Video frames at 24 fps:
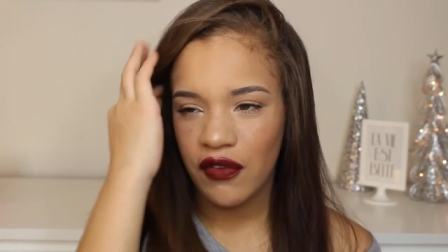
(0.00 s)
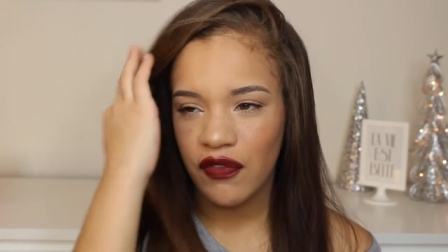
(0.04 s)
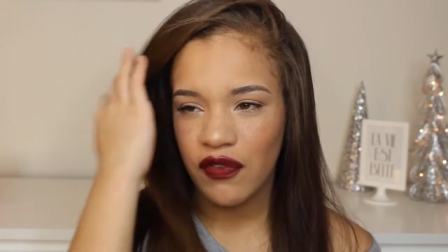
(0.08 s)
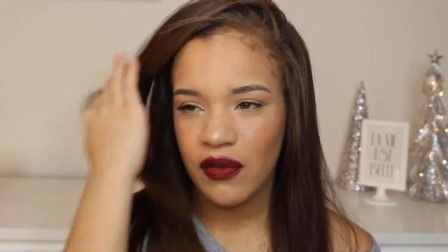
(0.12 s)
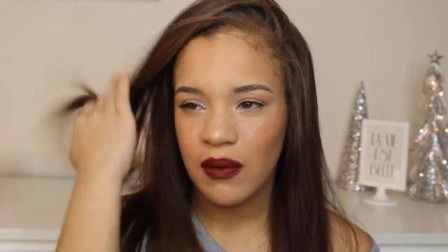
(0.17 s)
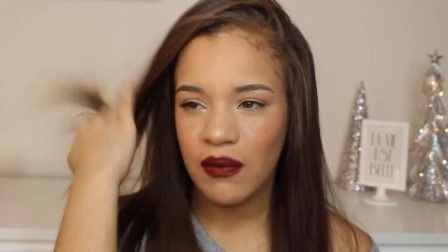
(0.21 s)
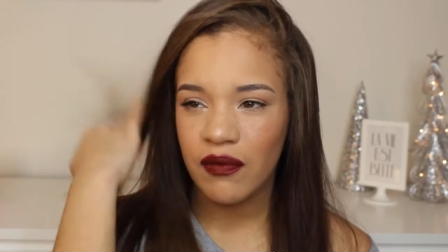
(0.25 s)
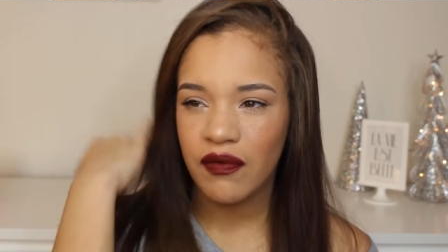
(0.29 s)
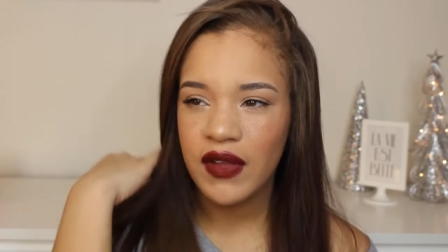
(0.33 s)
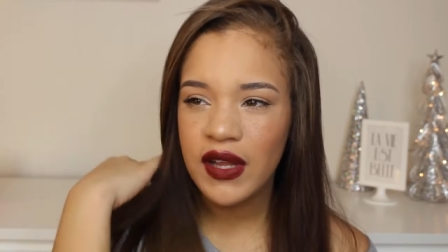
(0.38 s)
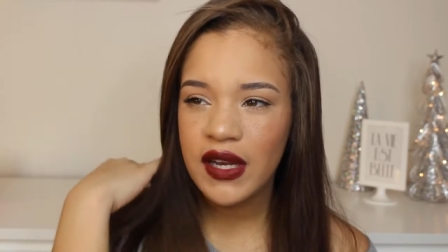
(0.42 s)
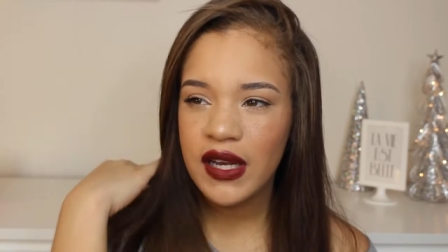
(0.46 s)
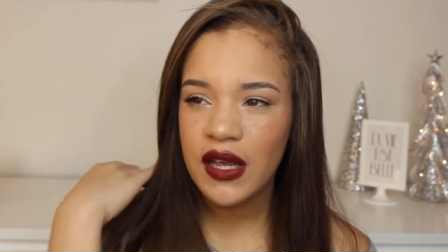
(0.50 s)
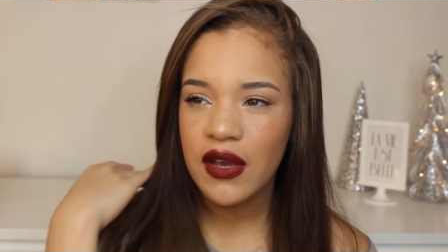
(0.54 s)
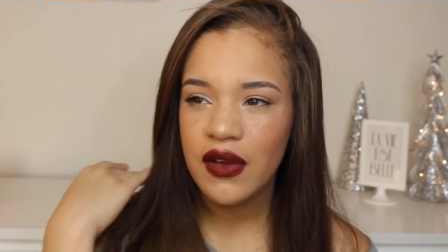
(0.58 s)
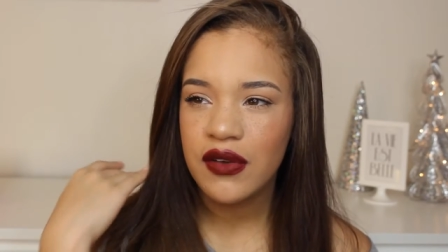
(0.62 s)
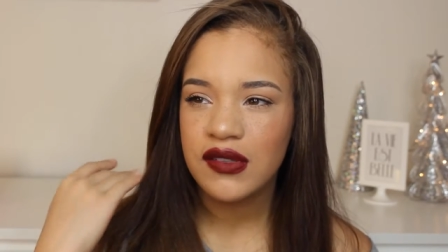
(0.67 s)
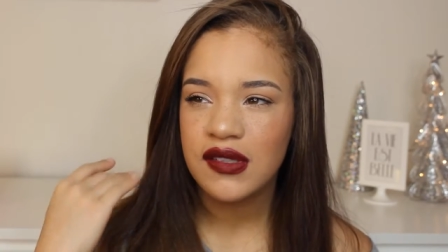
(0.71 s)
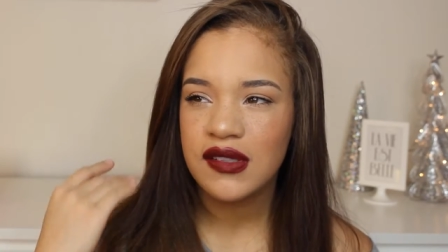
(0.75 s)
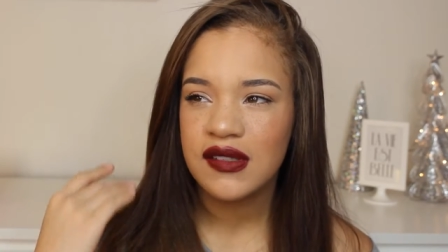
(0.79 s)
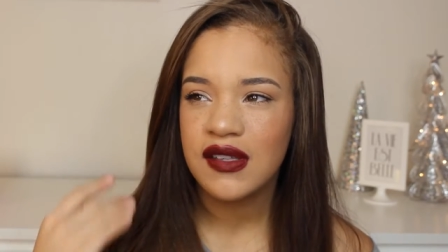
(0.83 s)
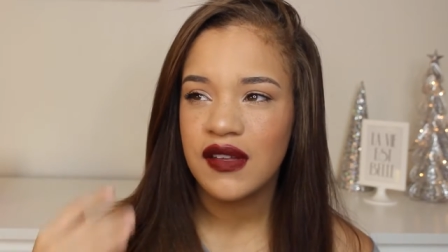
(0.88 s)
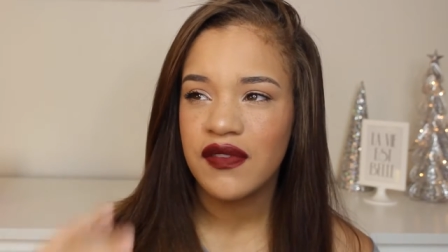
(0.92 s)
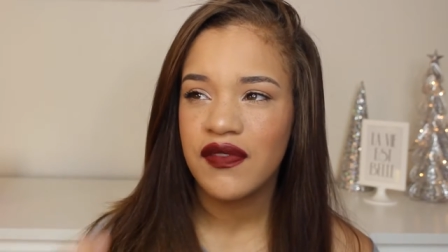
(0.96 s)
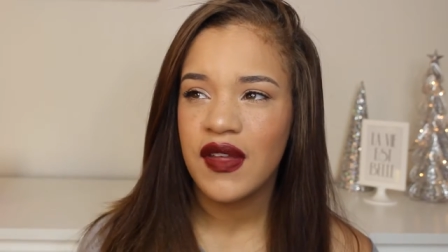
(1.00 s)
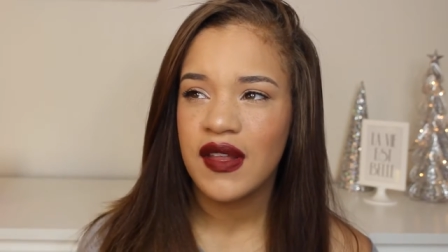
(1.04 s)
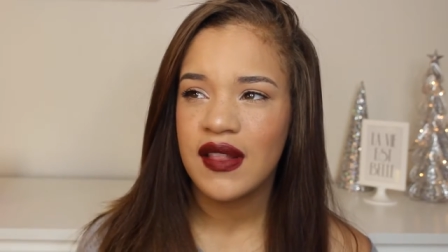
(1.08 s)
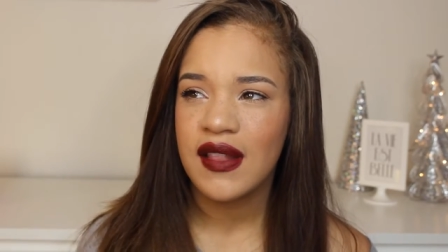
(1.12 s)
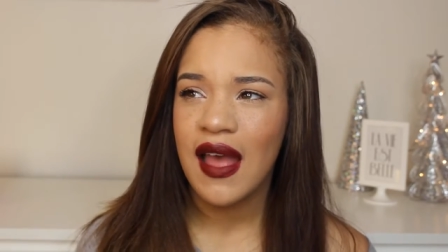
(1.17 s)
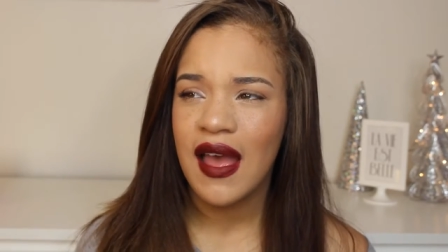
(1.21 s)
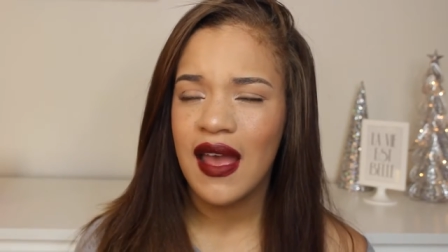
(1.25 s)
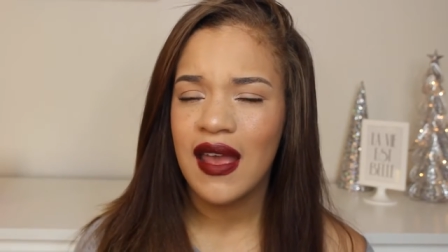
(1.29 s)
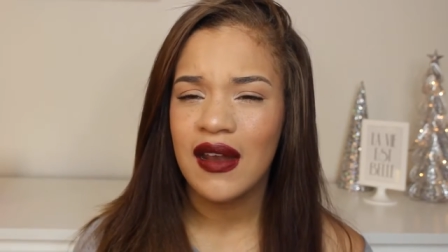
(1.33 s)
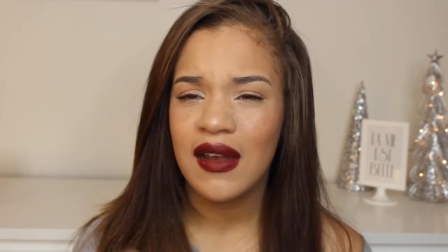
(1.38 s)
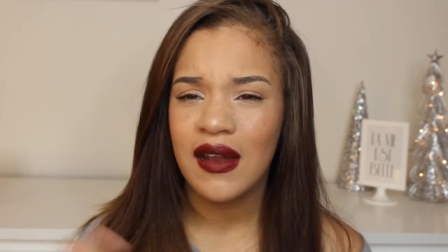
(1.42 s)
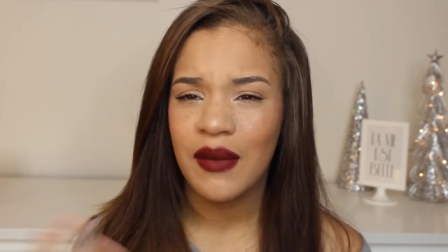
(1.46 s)
I film videos and stuff
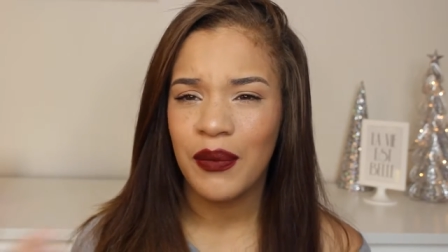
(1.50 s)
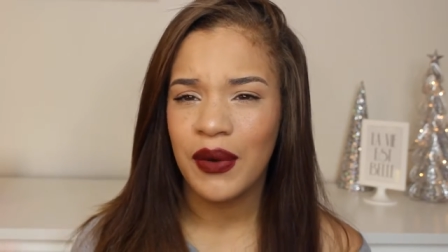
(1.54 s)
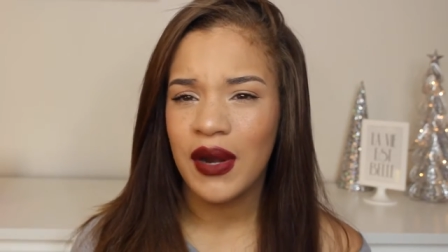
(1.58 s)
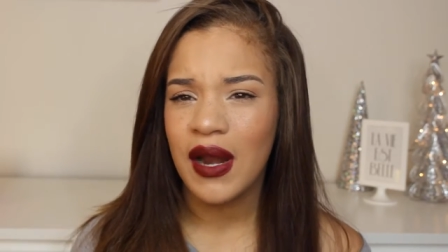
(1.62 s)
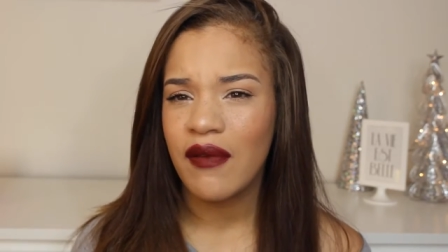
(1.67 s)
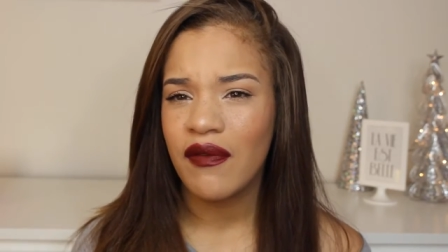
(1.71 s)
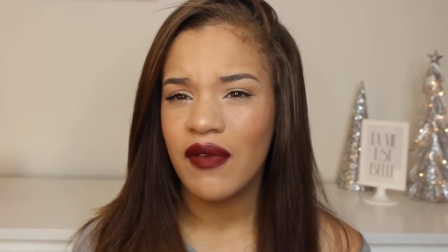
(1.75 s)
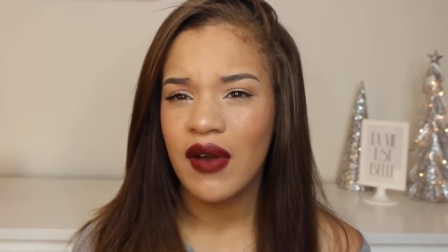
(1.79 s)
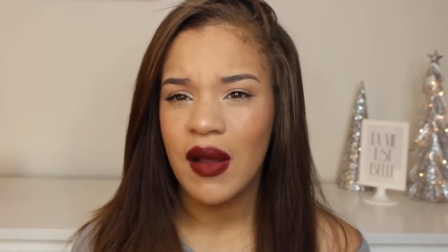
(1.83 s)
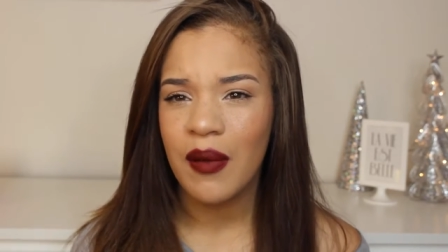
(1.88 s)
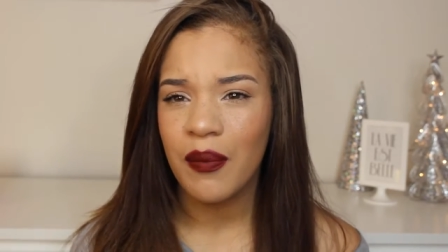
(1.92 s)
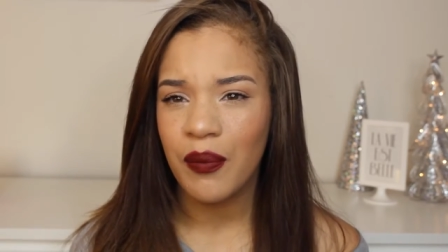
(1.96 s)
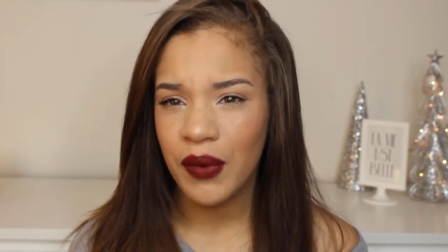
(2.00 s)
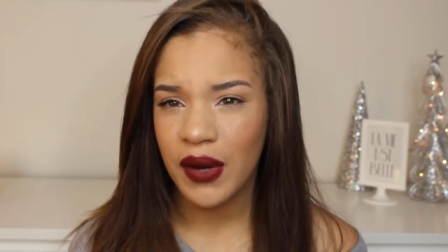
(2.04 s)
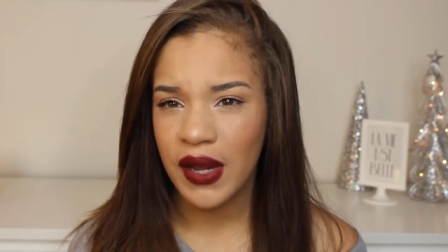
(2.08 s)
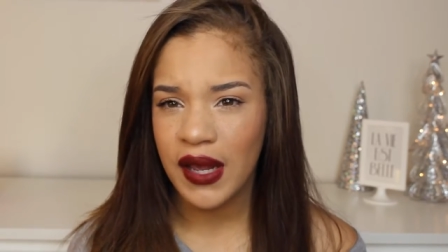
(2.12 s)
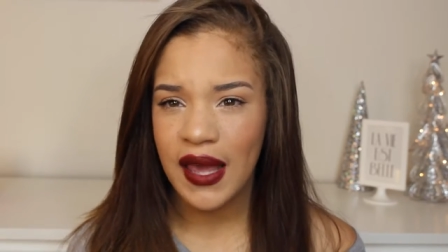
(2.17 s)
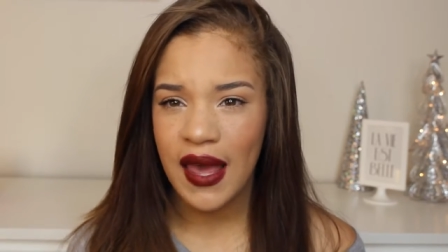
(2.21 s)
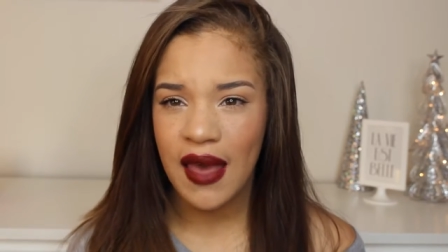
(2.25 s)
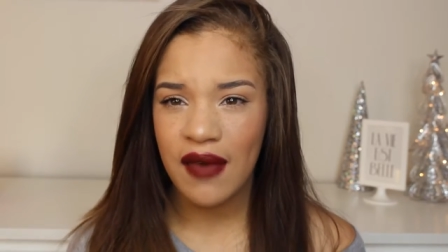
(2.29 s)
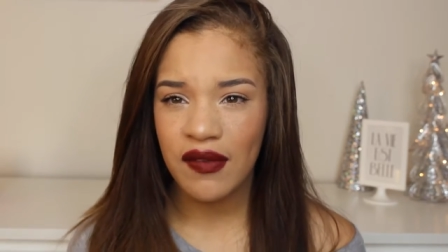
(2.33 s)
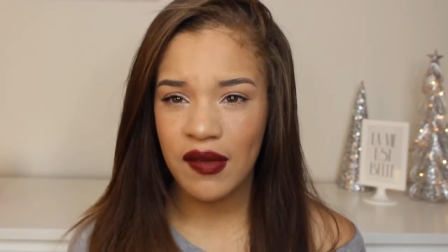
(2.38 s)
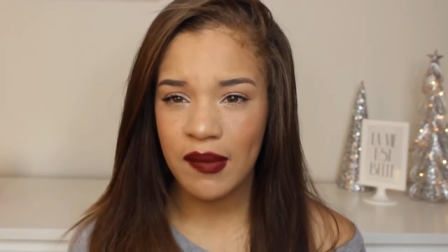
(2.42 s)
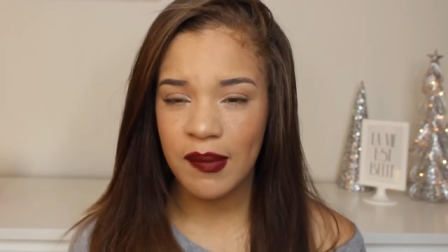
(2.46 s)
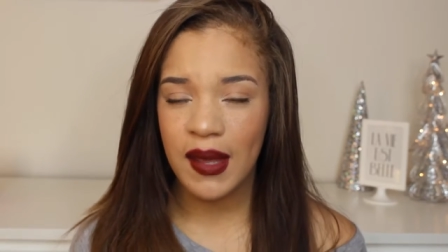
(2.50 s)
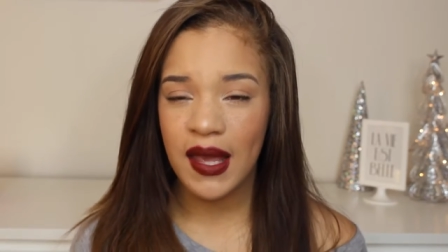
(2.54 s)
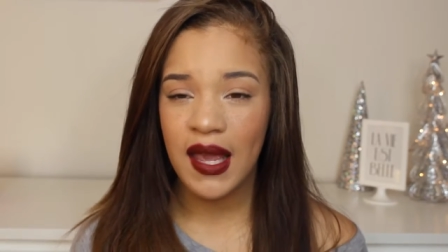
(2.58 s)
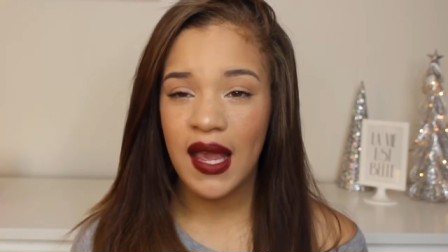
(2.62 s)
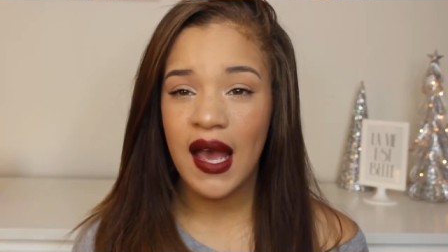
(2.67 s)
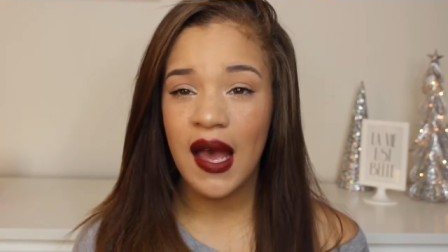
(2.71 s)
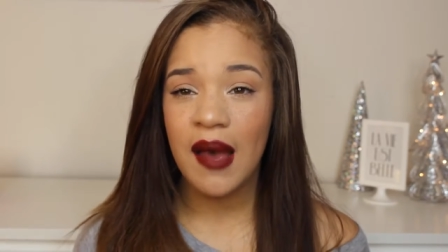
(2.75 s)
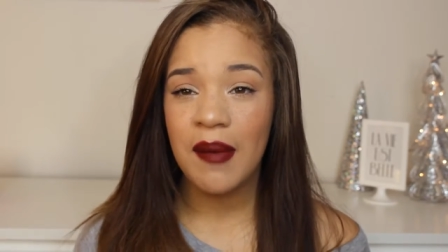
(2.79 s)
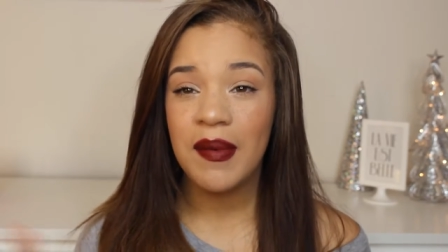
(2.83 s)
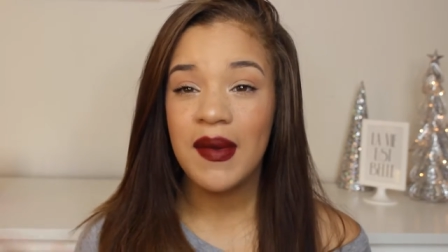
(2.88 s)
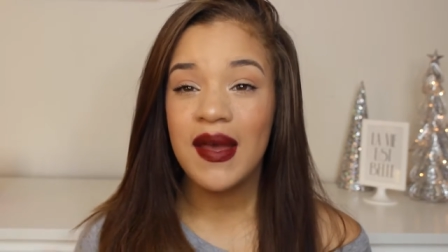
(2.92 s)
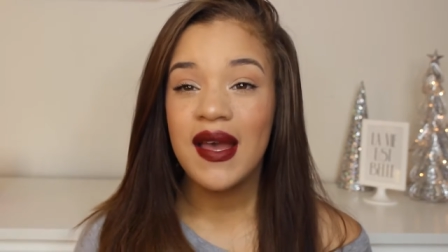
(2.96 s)
like that and whenever I'm wearing heavy
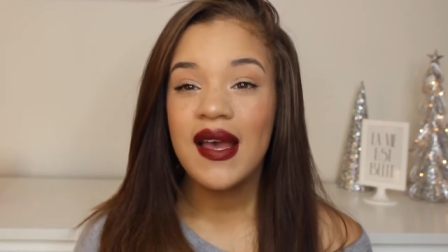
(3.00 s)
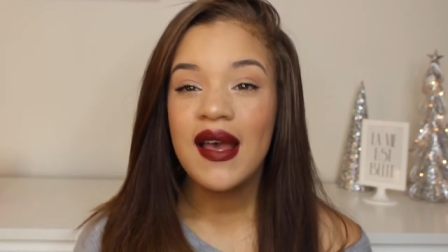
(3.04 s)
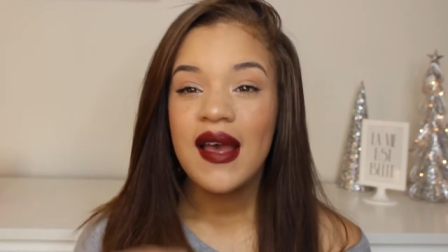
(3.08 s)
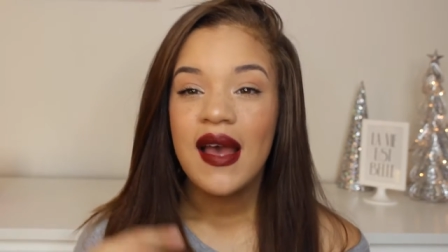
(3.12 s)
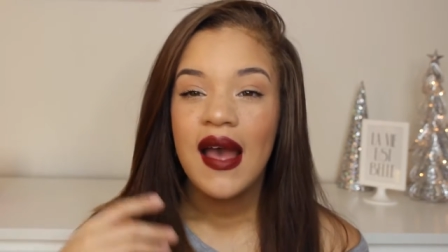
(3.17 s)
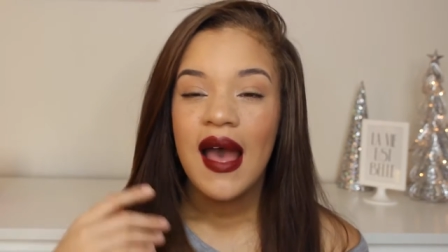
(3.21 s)
makeup